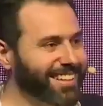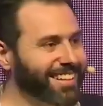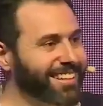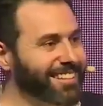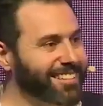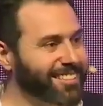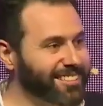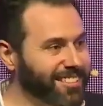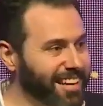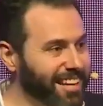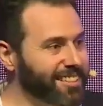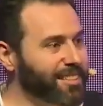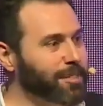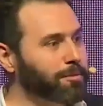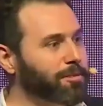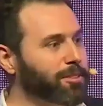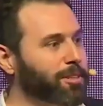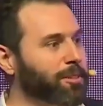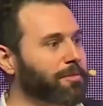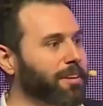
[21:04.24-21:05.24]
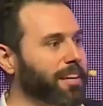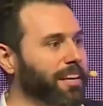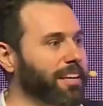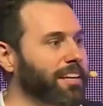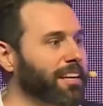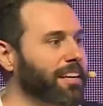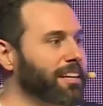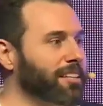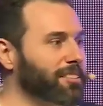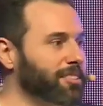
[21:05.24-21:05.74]
send them to me
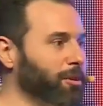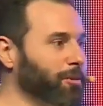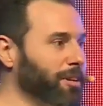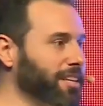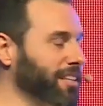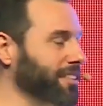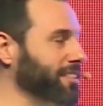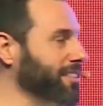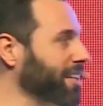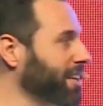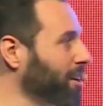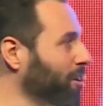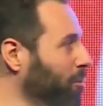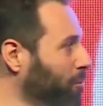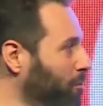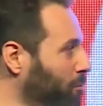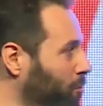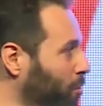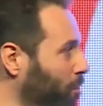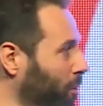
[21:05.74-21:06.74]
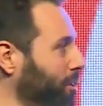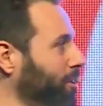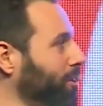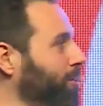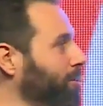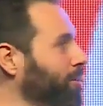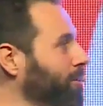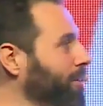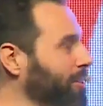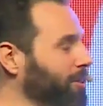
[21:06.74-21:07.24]
so we can work
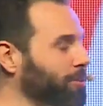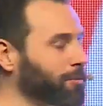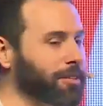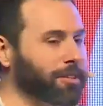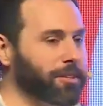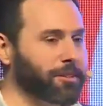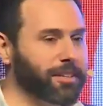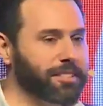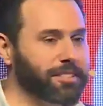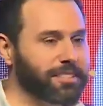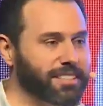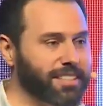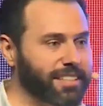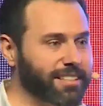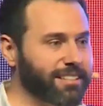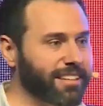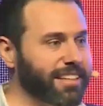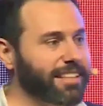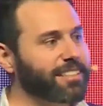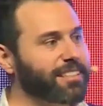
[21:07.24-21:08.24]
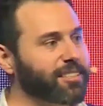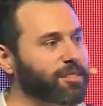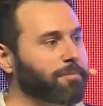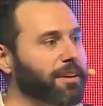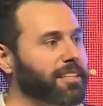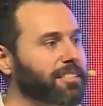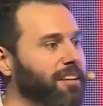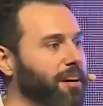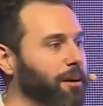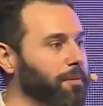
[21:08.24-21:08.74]
through this with you and clean this
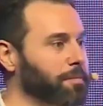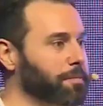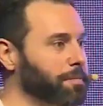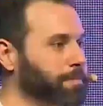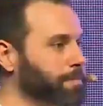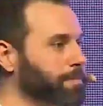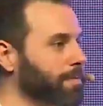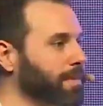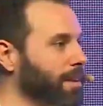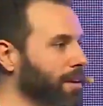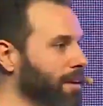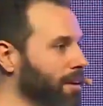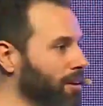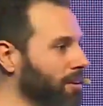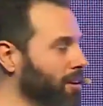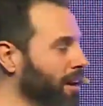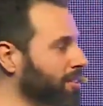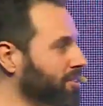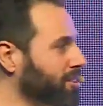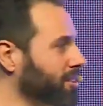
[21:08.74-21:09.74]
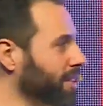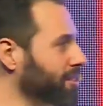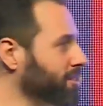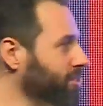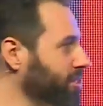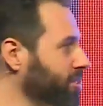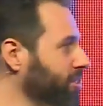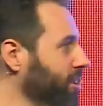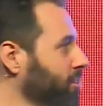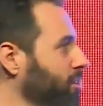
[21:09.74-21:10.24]
mess up. All right? So let's
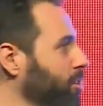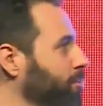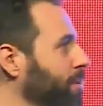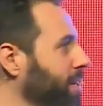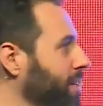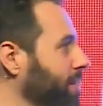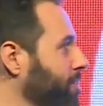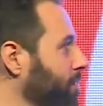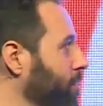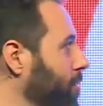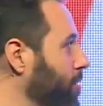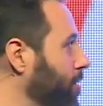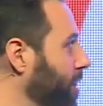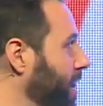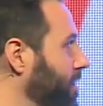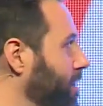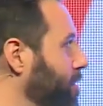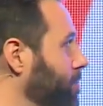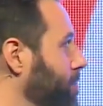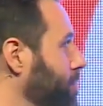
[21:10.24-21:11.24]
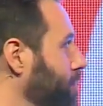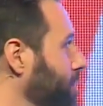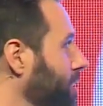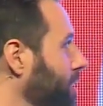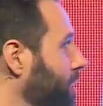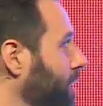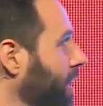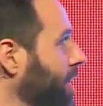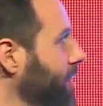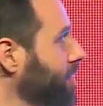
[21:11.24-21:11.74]
just, I'll just pick a few at random.
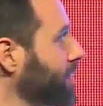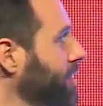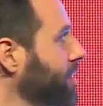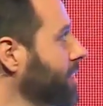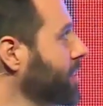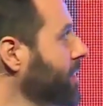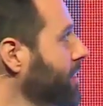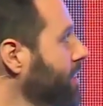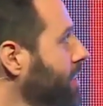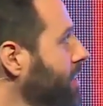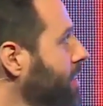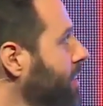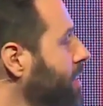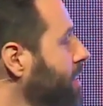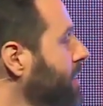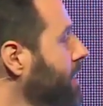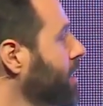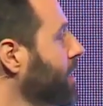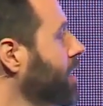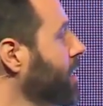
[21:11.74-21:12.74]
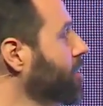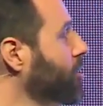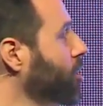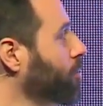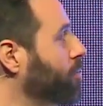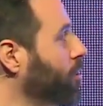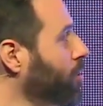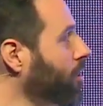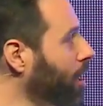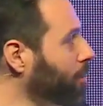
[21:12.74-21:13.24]
All right? So
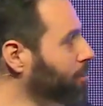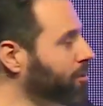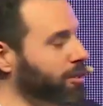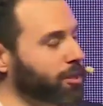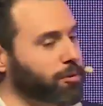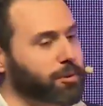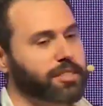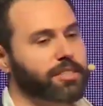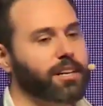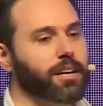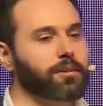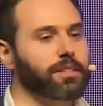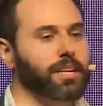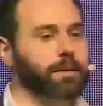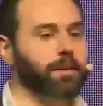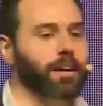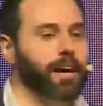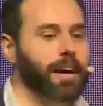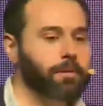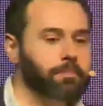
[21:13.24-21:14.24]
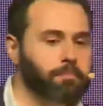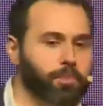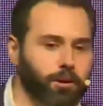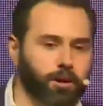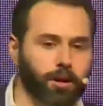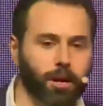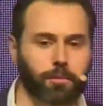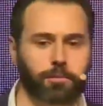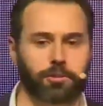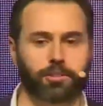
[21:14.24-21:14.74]
put options, we start with them. A put
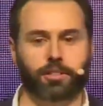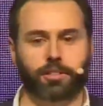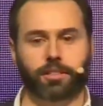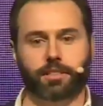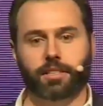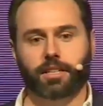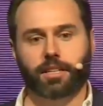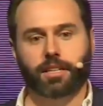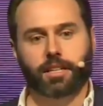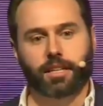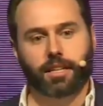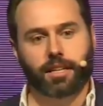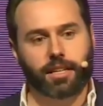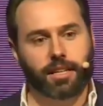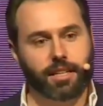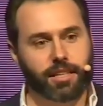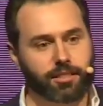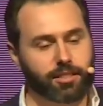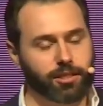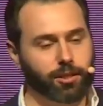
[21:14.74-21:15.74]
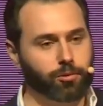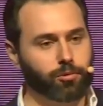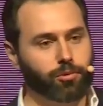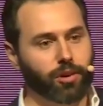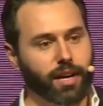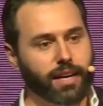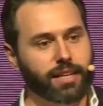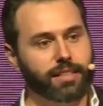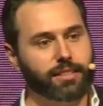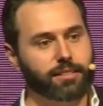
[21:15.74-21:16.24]
option is the
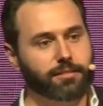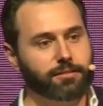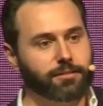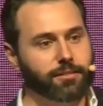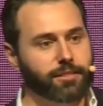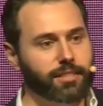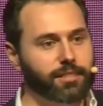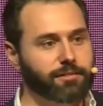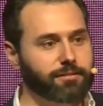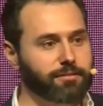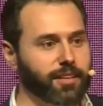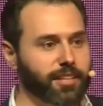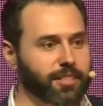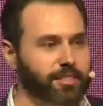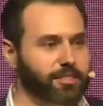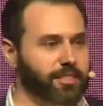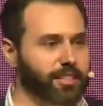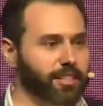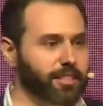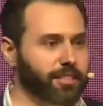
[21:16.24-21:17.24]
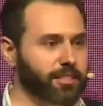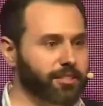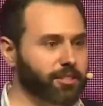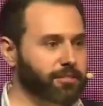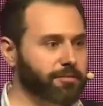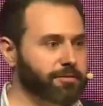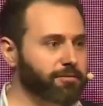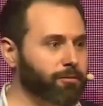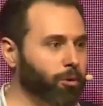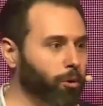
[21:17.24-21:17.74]
right for an investor to
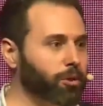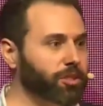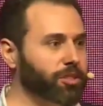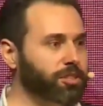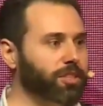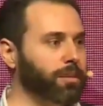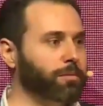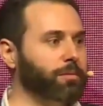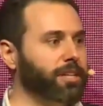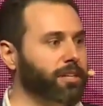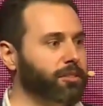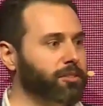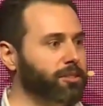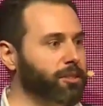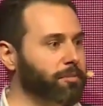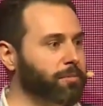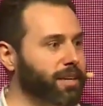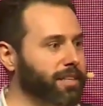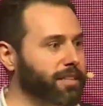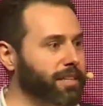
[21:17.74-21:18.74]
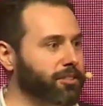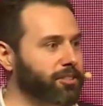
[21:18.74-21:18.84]
force someone else to buy their